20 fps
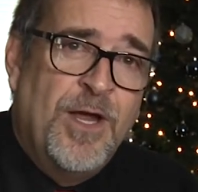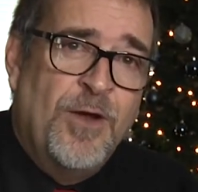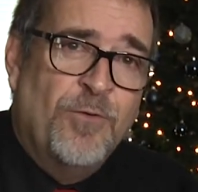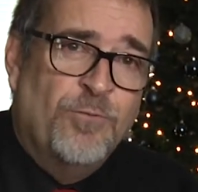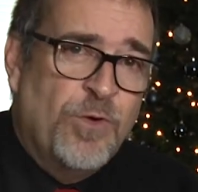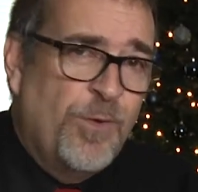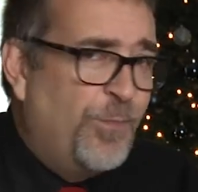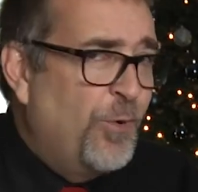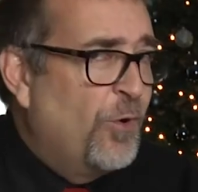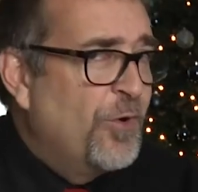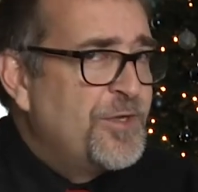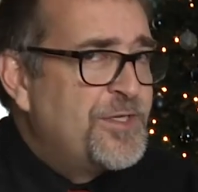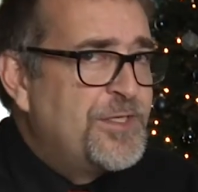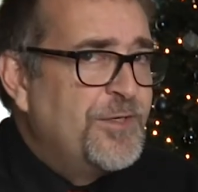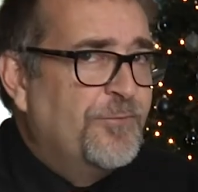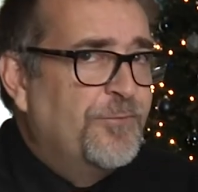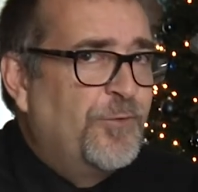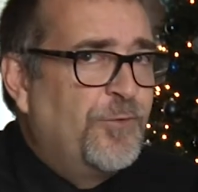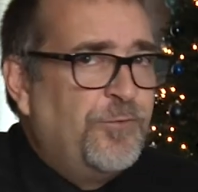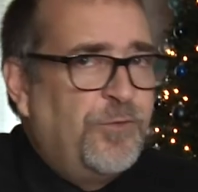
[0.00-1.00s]
Reports
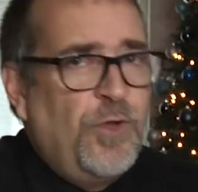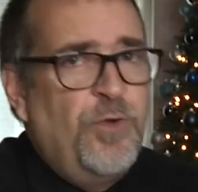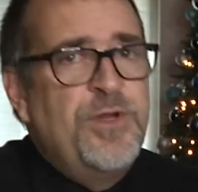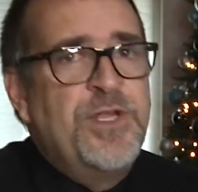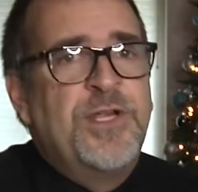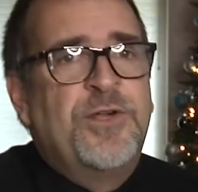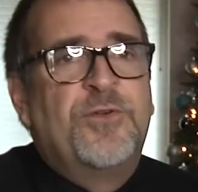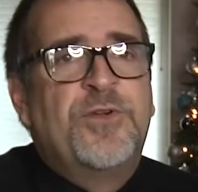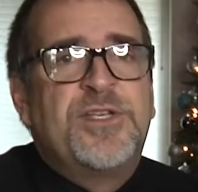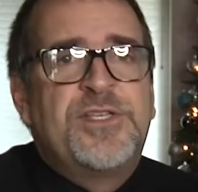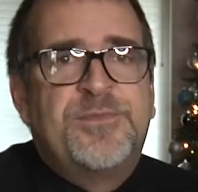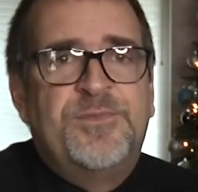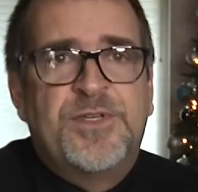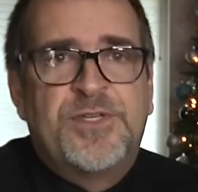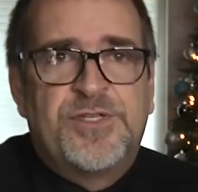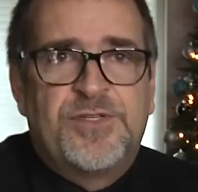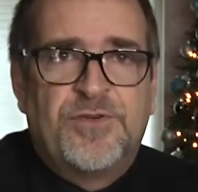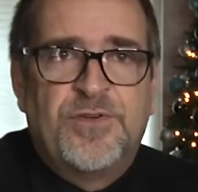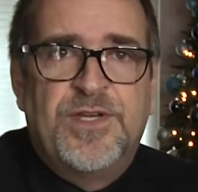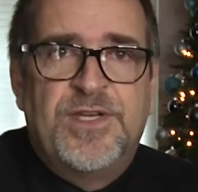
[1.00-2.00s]
of floating
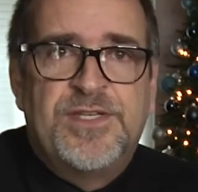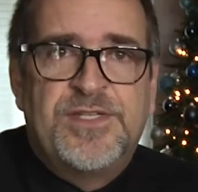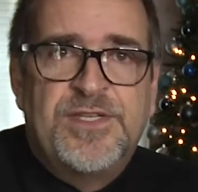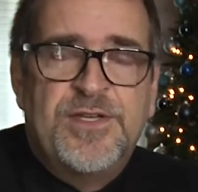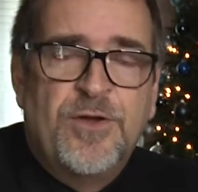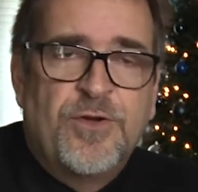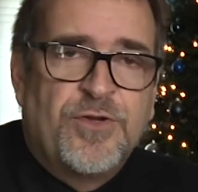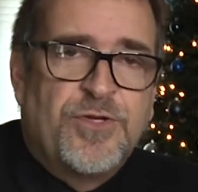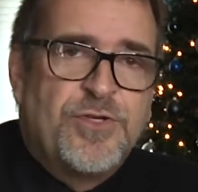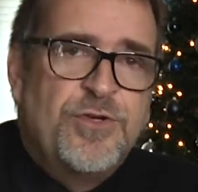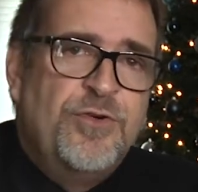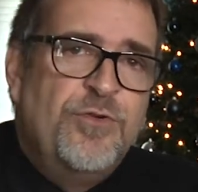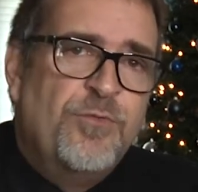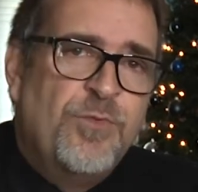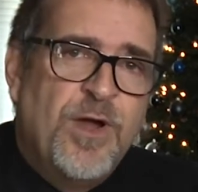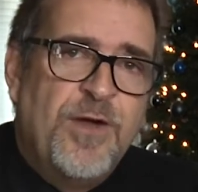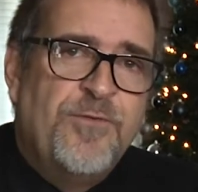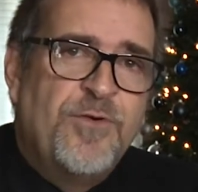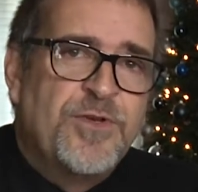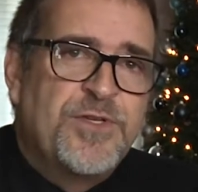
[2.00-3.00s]
Christmas trees near Two
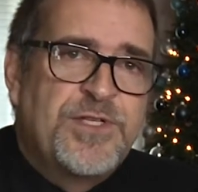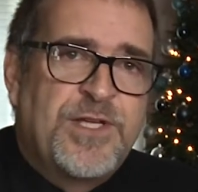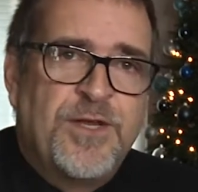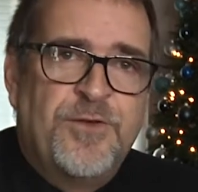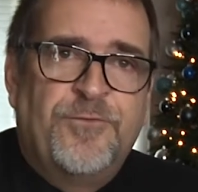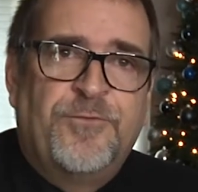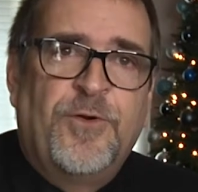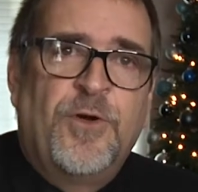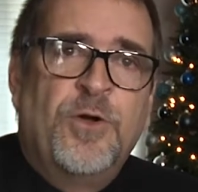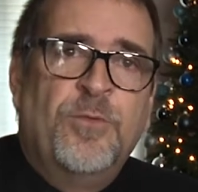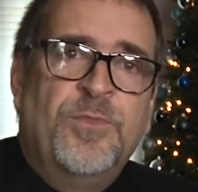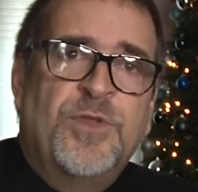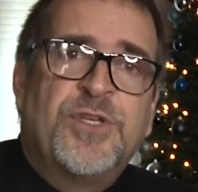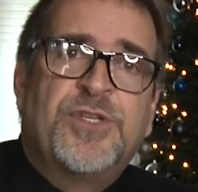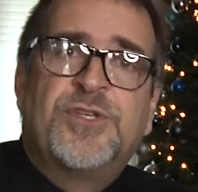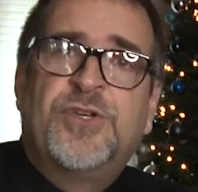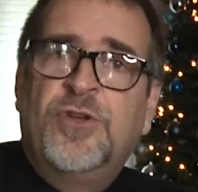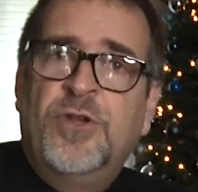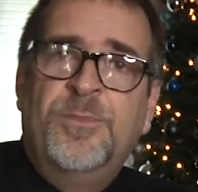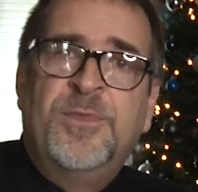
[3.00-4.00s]
Rivers confirmed the
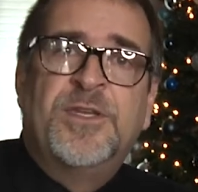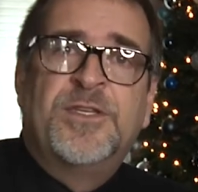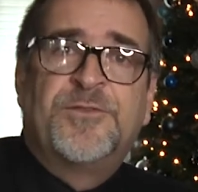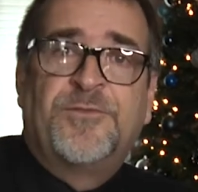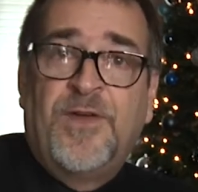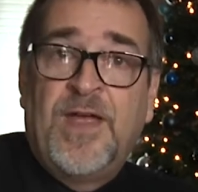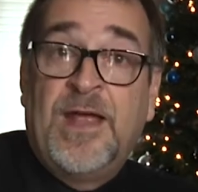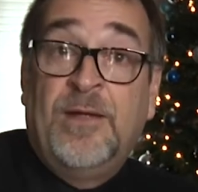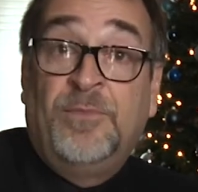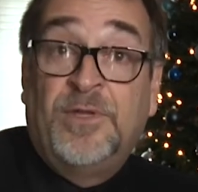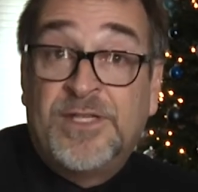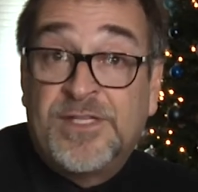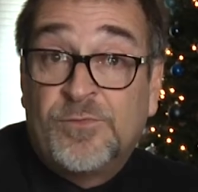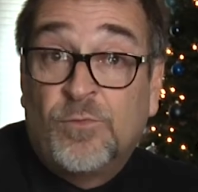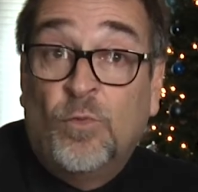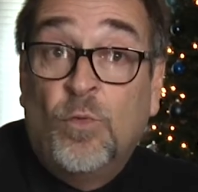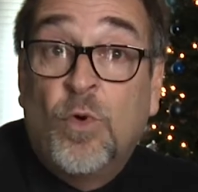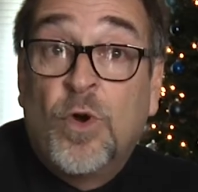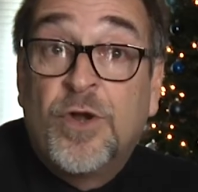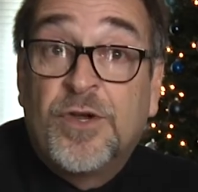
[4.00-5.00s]
Schunemann's family's
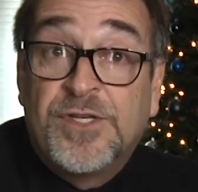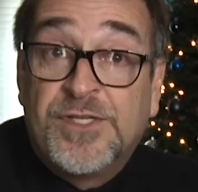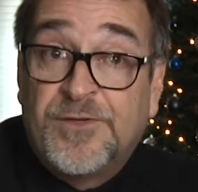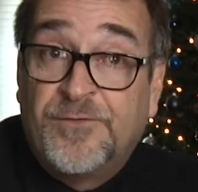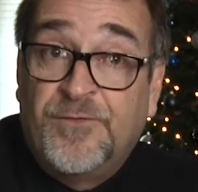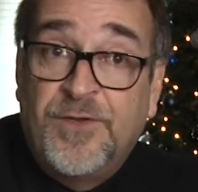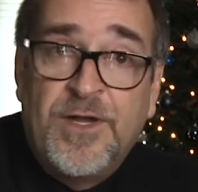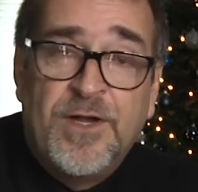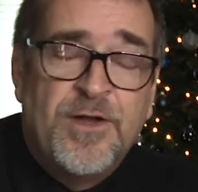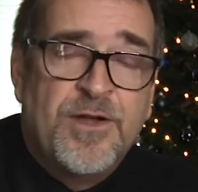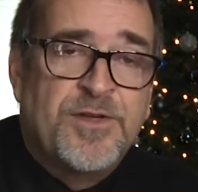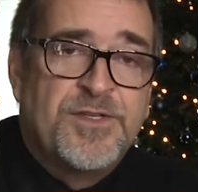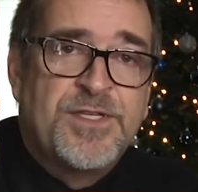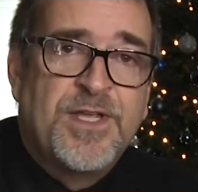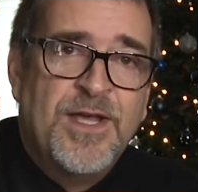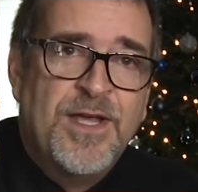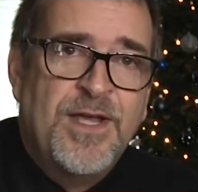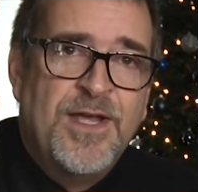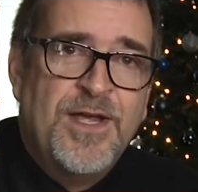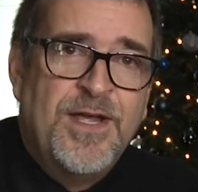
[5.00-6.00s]
worst
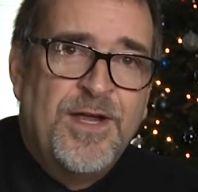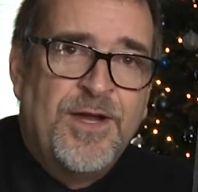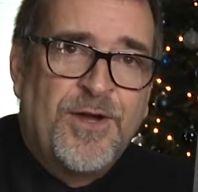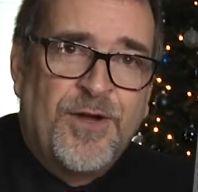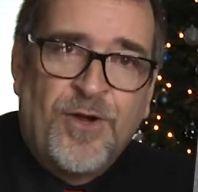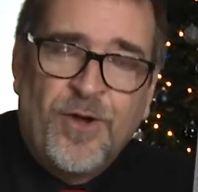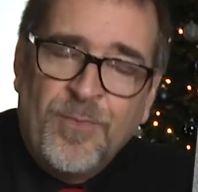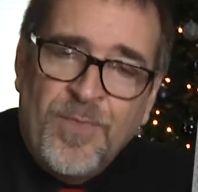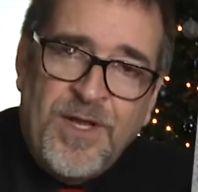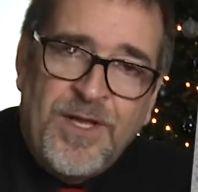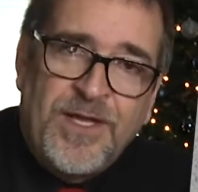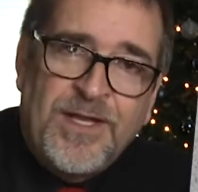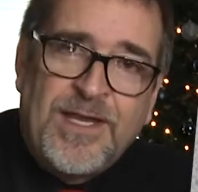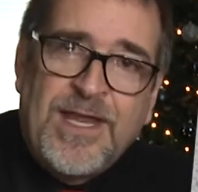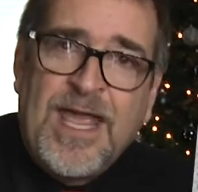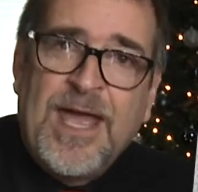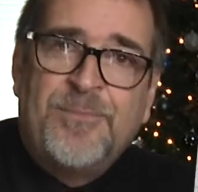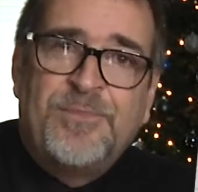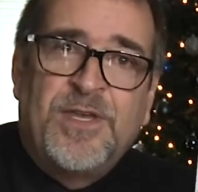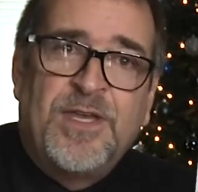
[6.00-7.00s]
fears. Herman and
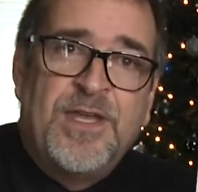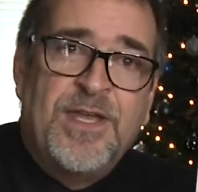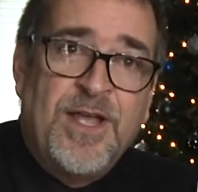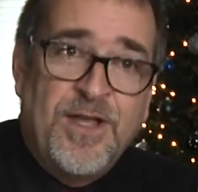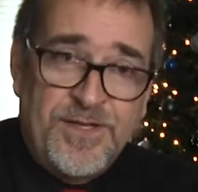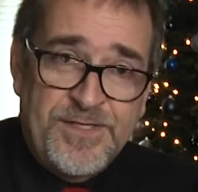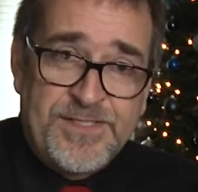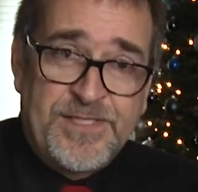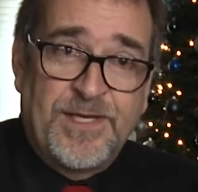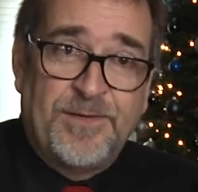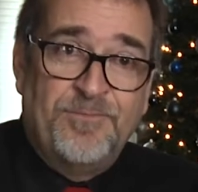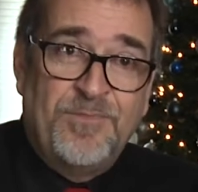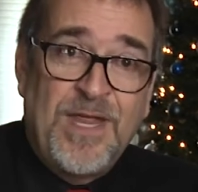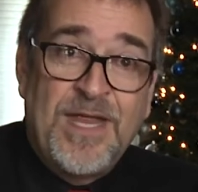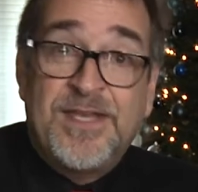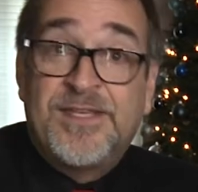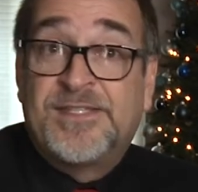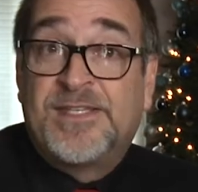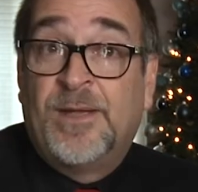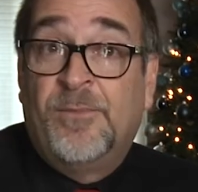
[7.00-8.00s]
Captain Nelson
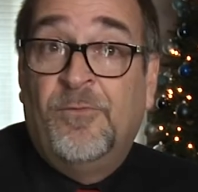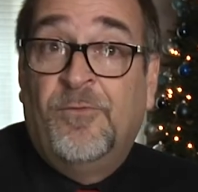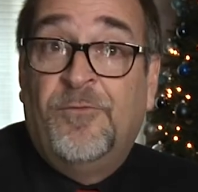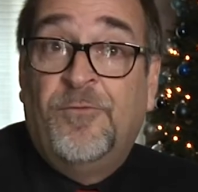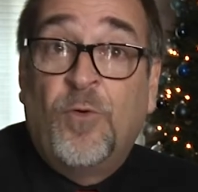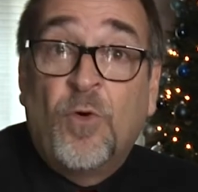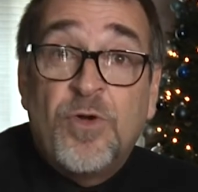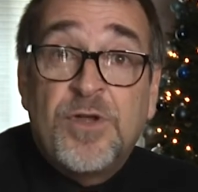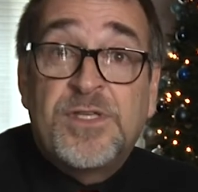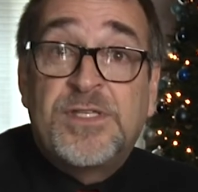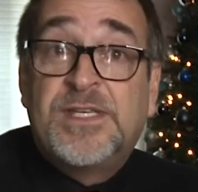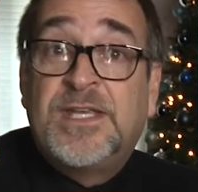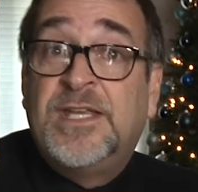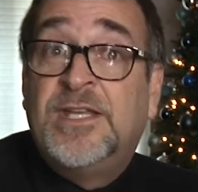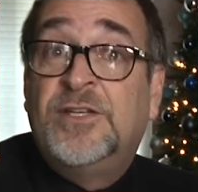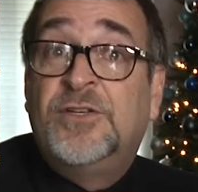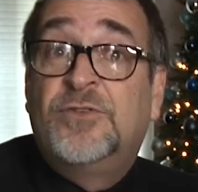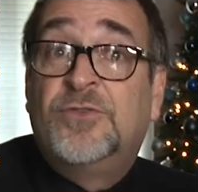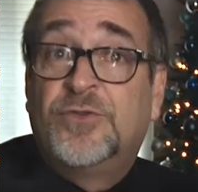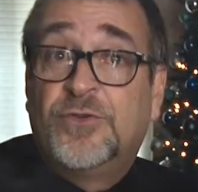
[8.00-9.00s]
and some
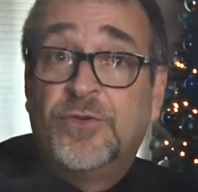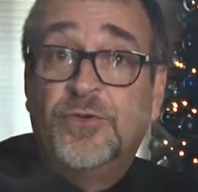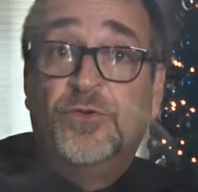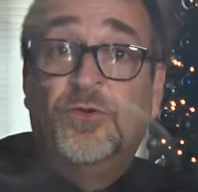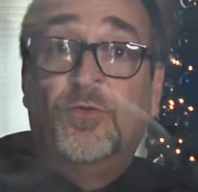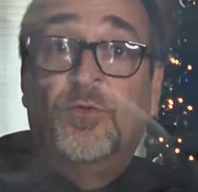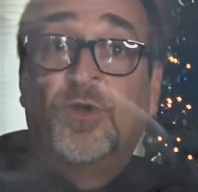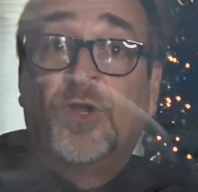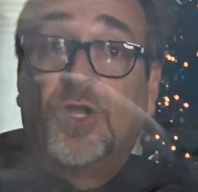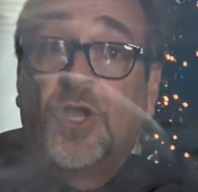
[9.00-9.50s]
14 crew were